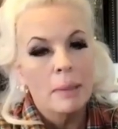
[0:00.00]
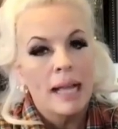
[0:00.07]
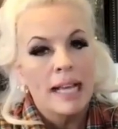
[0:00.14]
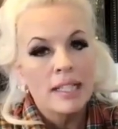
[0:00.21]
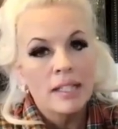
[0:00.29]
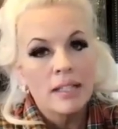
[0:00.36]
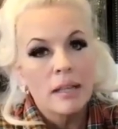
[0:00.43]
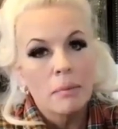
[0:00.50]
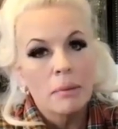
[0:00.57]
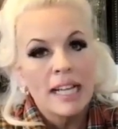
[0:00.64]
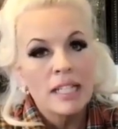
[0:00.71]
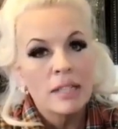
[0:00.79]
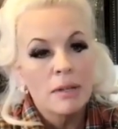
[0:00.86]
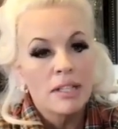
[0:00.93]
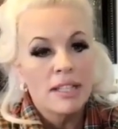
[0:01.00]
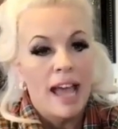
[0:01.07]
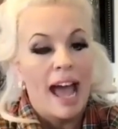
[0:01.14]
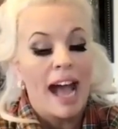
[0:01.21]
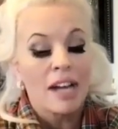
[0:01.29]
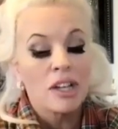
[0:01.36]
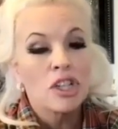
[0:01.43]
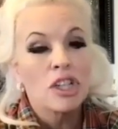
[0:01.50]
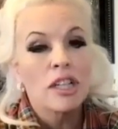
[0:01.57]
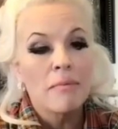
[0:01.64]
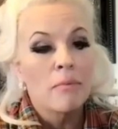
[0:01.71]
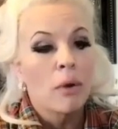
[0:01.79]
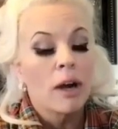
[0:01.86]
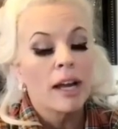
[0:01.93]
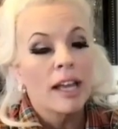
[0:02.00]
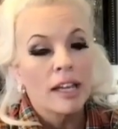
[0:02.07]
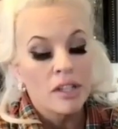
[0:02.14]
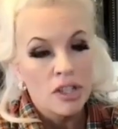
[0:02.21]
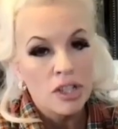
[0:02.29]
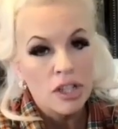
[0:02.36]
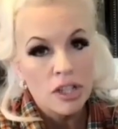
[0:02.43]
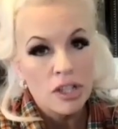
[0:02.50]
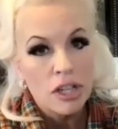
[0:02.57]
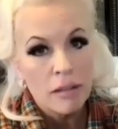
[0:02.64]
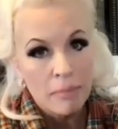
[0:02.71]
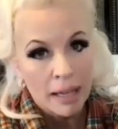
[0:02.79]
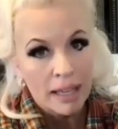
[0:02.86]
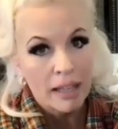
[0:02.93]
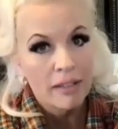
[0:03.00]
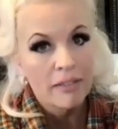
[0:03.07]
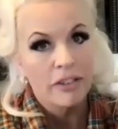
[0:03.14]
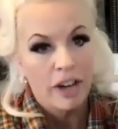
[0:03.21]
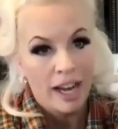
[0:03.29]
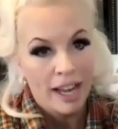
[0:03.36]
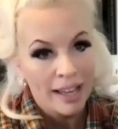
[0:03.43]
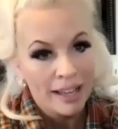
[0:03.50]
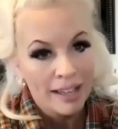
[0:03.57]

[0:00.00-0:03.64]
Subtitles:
The place was actually mortgaged to the McGilvery,